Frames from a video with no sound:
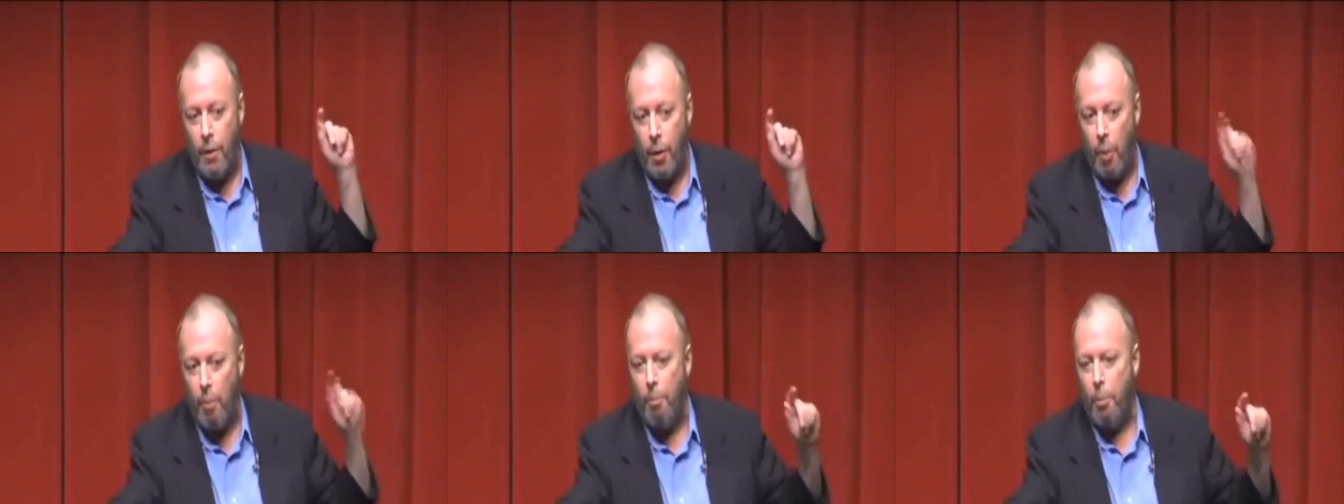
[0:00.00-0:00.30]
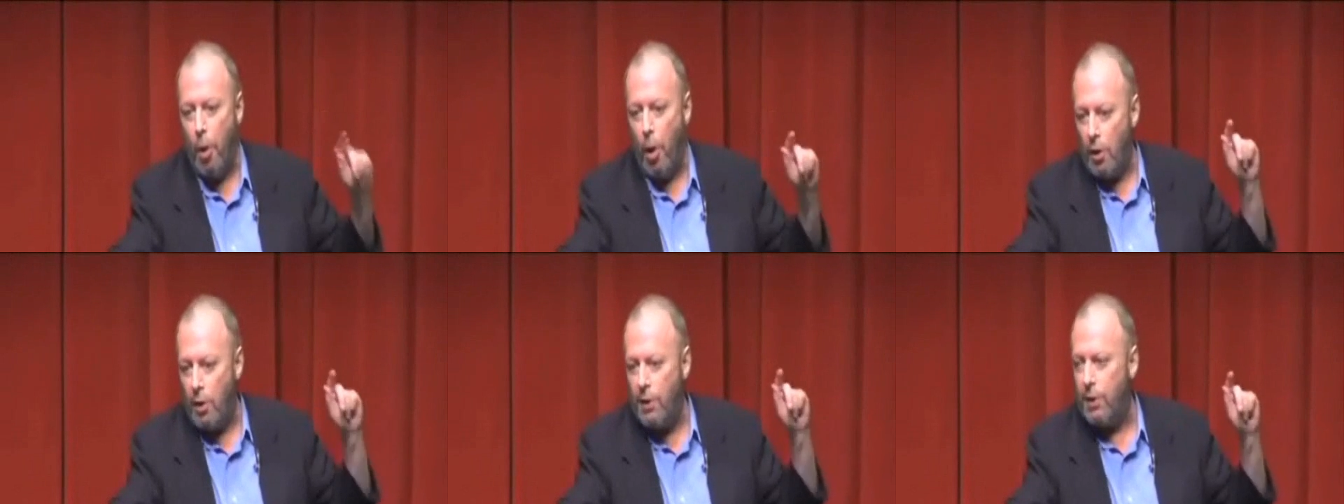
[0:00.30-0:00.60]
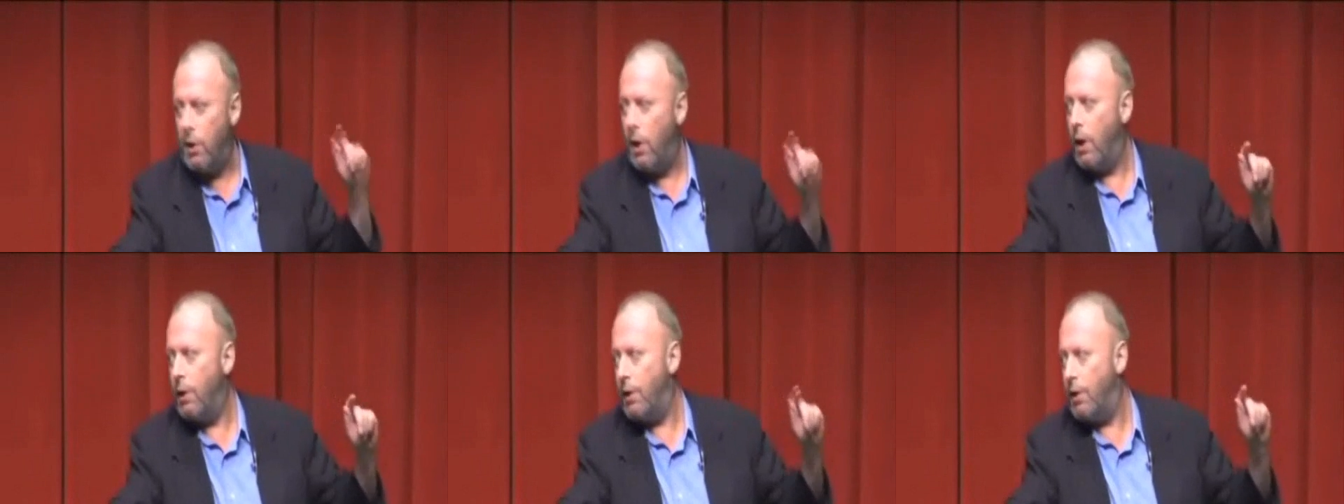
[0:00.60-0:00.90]
The boss
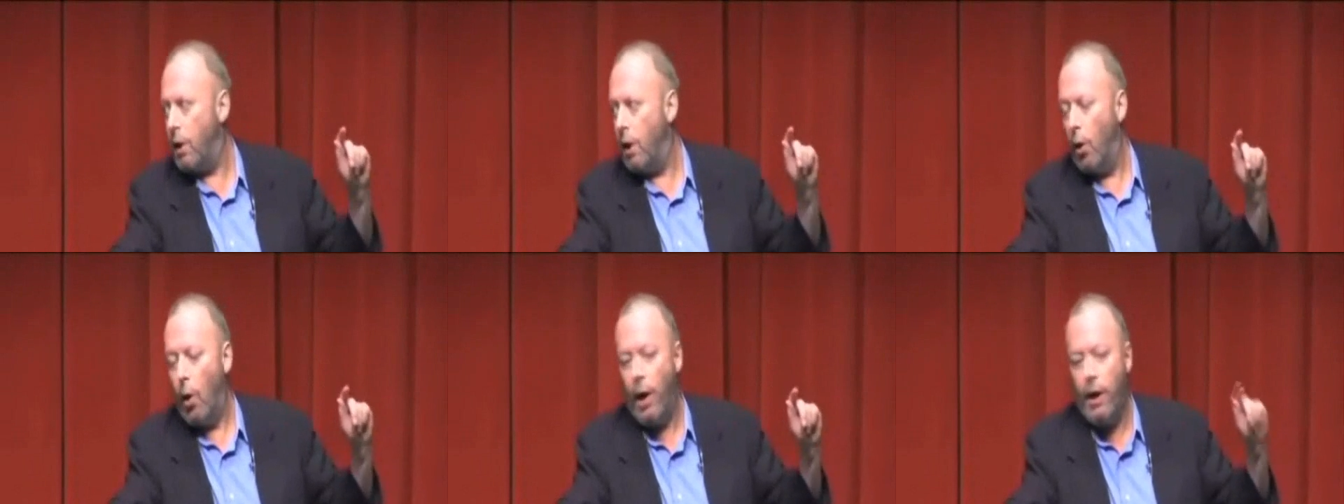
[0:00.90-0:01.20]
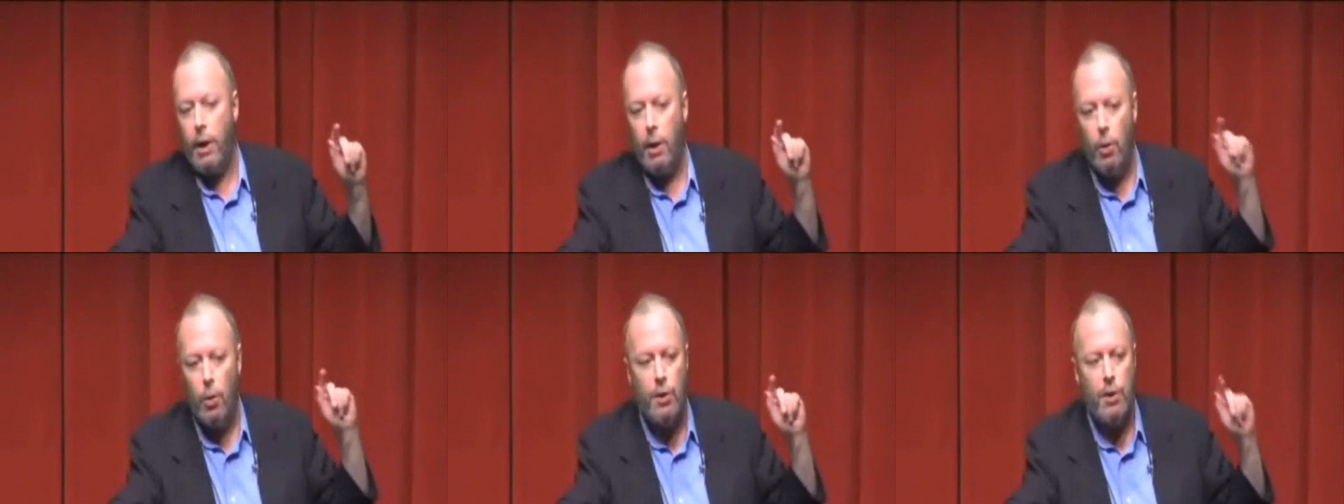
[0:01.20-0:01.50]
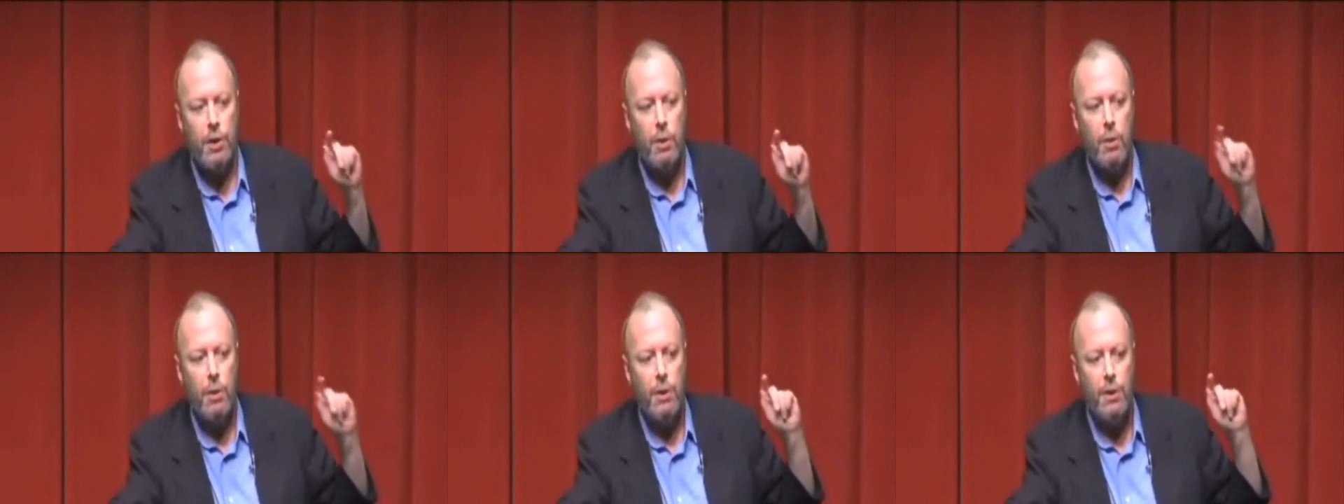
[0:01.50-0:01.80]
says so, and he
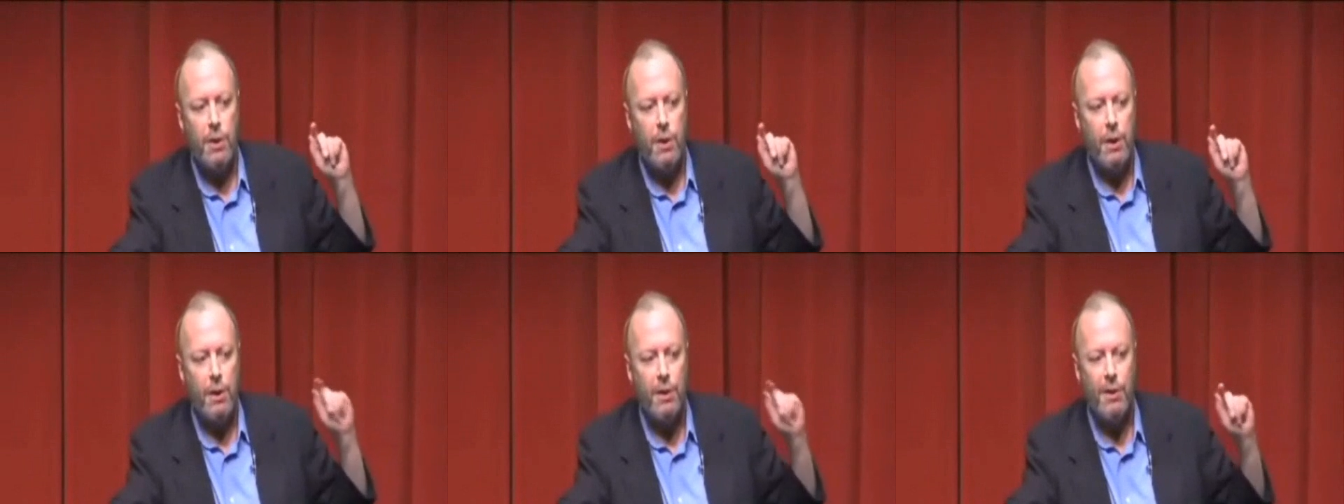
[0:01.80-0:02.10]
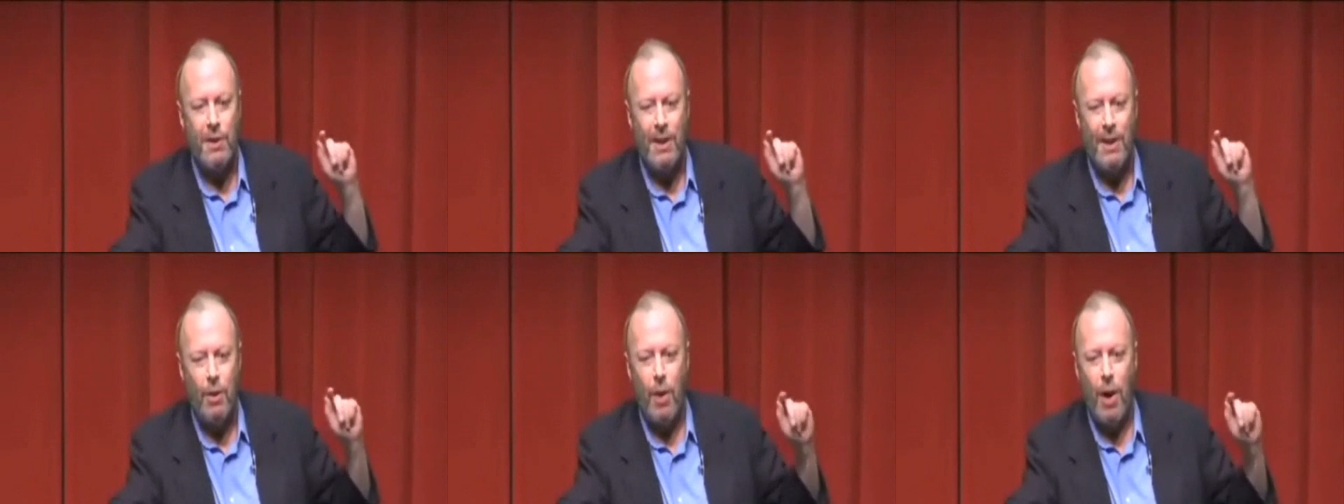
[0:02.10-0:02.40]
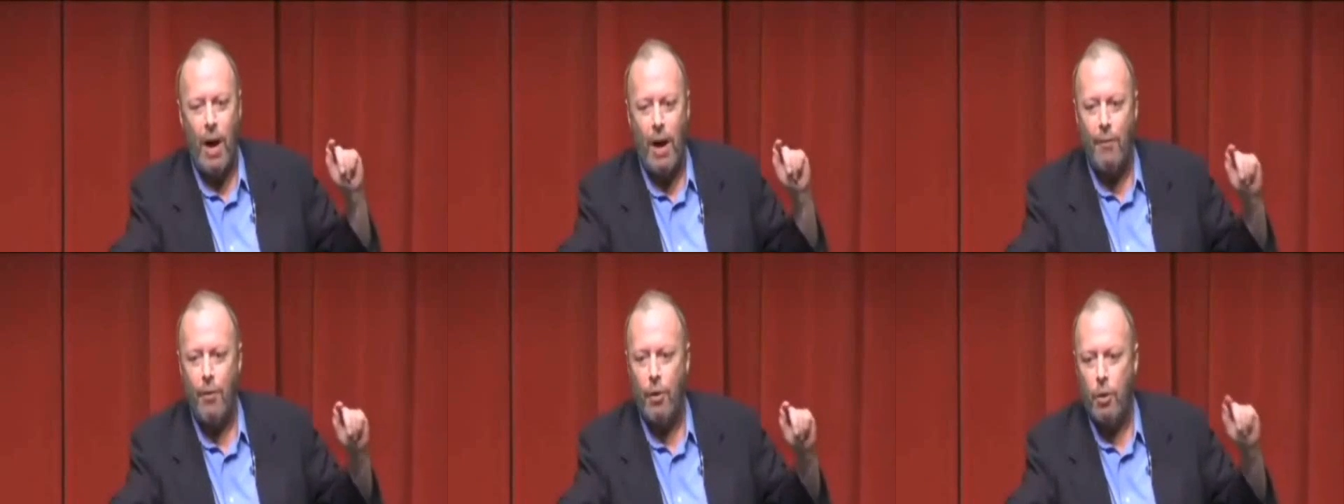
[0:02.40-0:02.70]
also insists that you
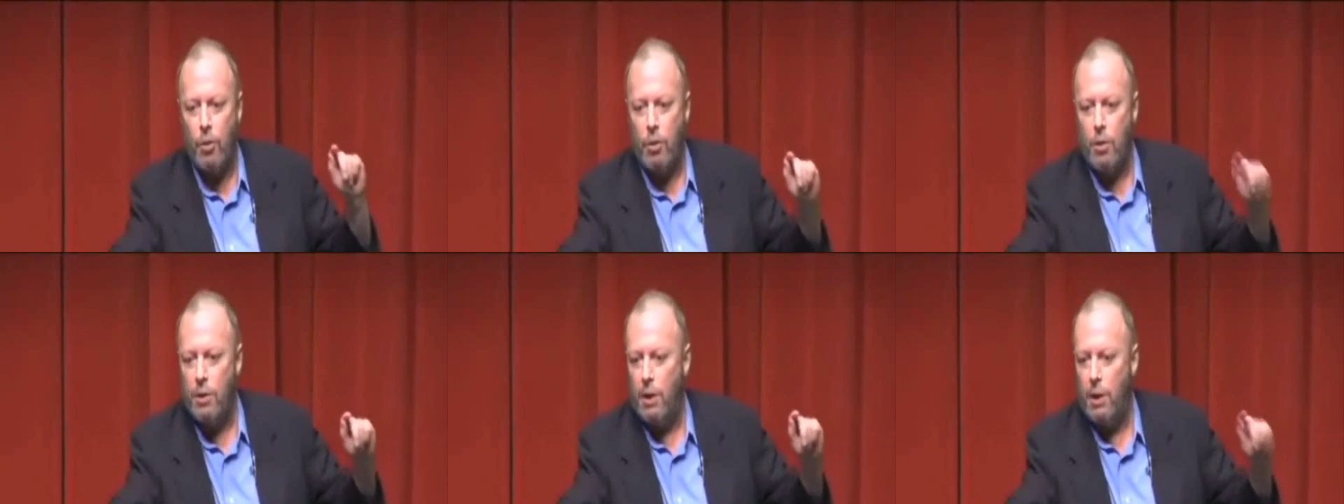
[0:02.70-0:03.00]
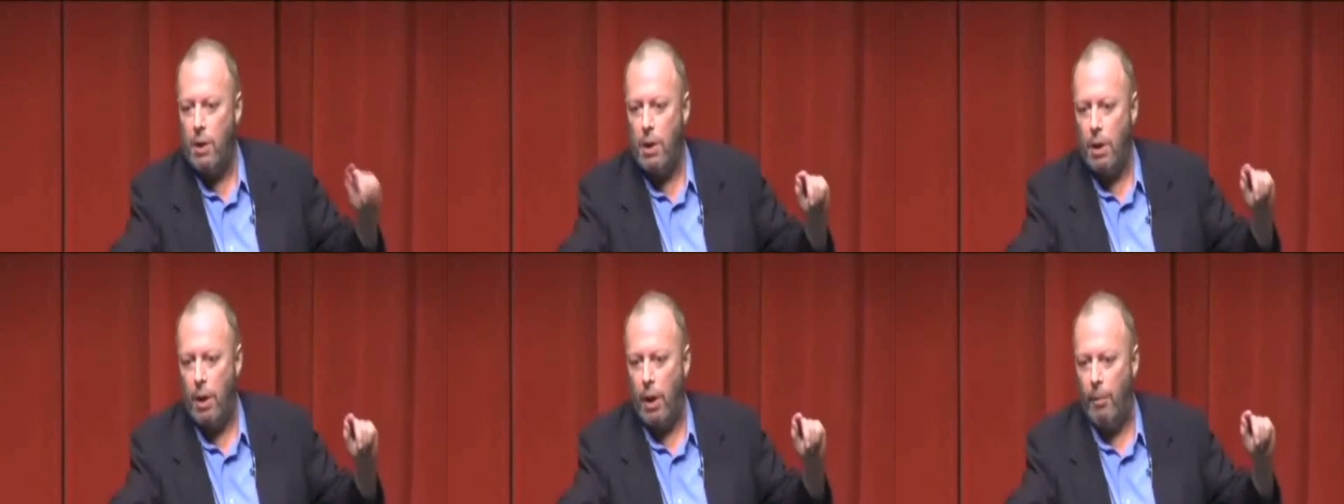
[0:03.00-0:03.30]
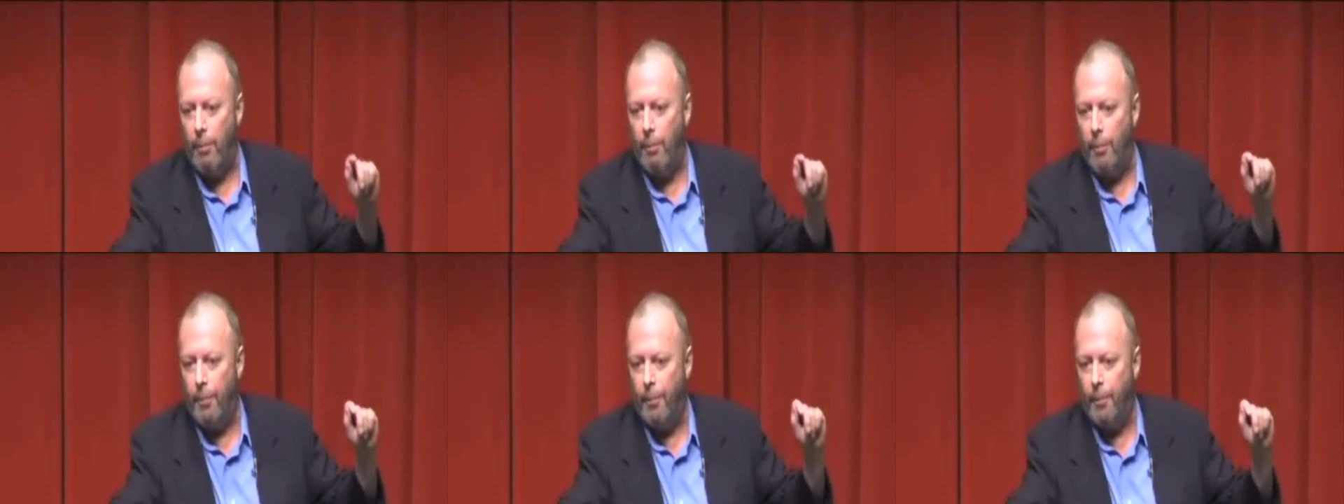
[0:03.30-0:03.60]
have a good
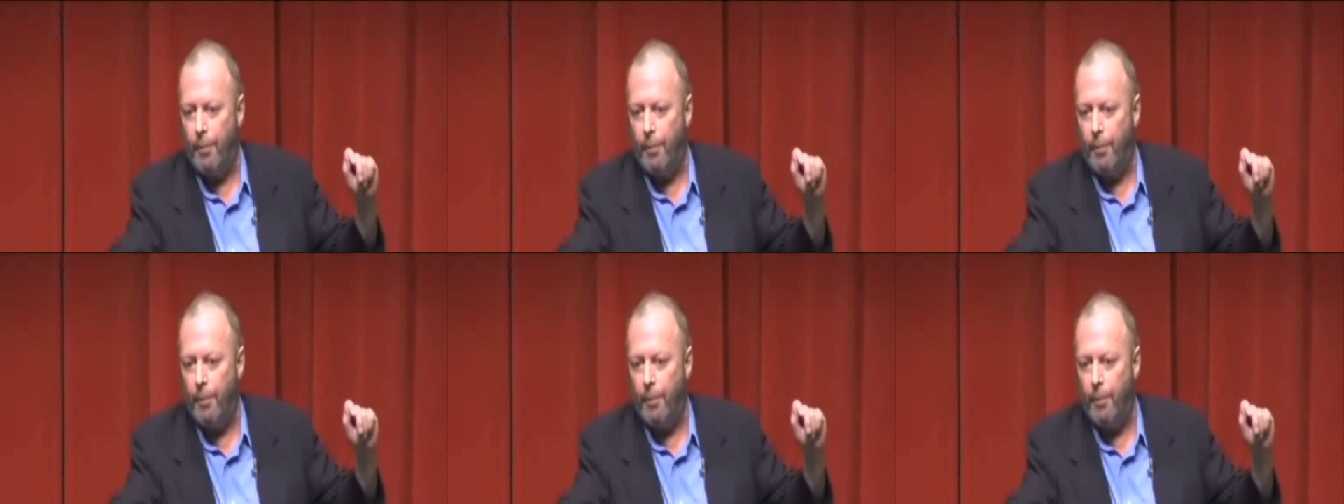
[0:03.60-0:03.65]
time.